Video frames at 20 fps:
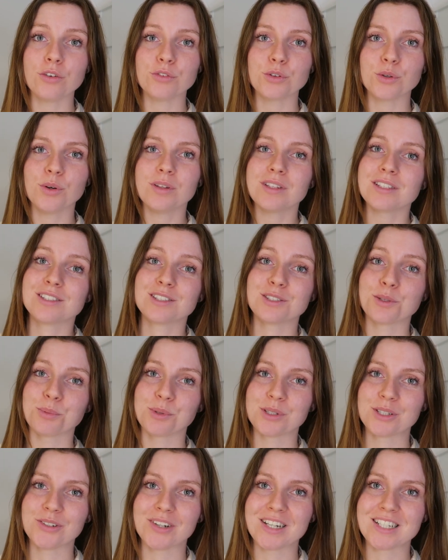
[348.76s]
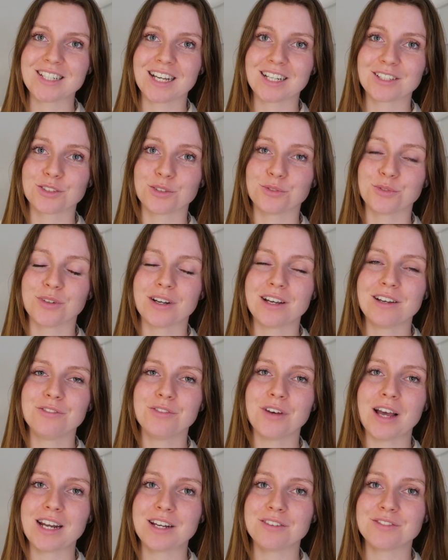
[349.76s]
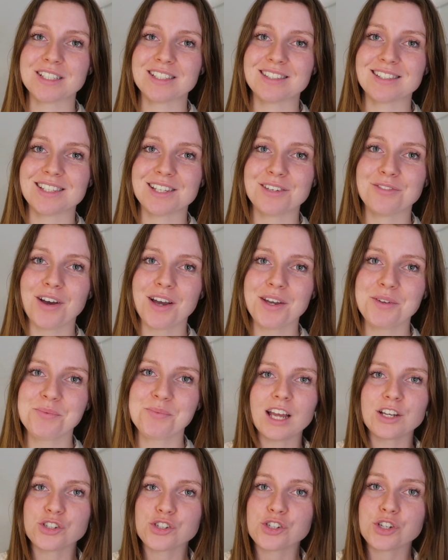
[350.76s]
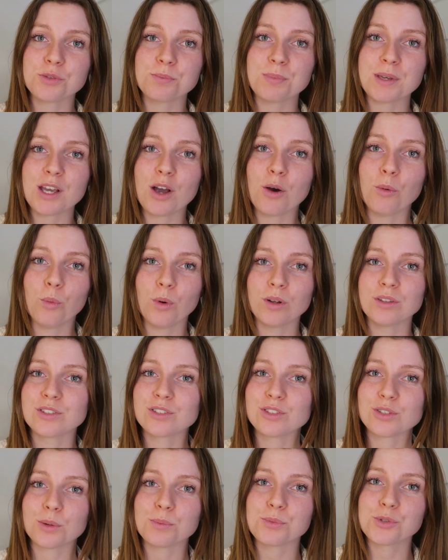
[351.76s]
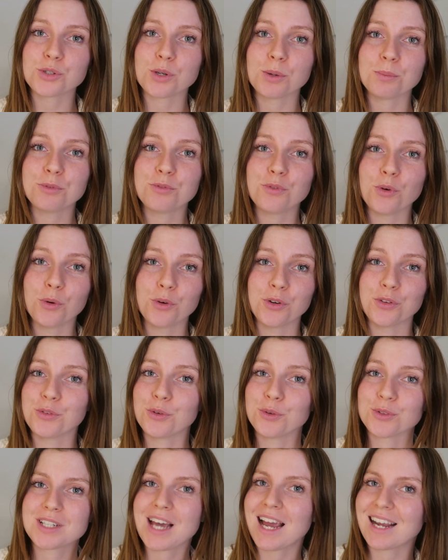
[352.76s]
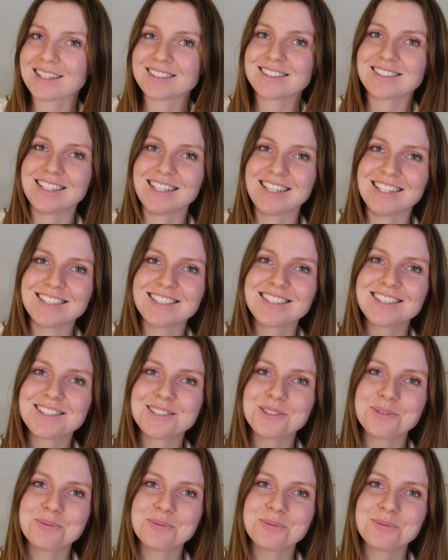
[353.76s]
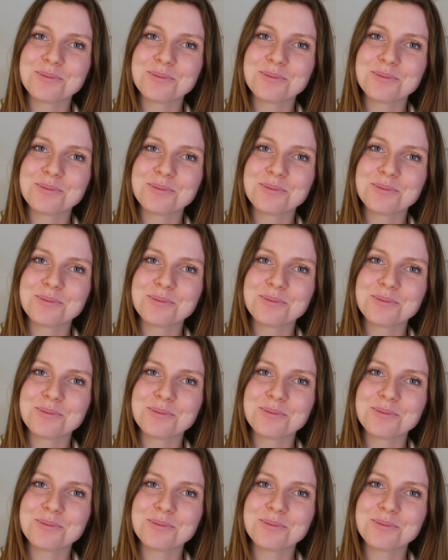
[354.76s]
Overall, this is a pretty great tax software for NFTs and DeFi, and should be a one-stop shop for all of your tax needs.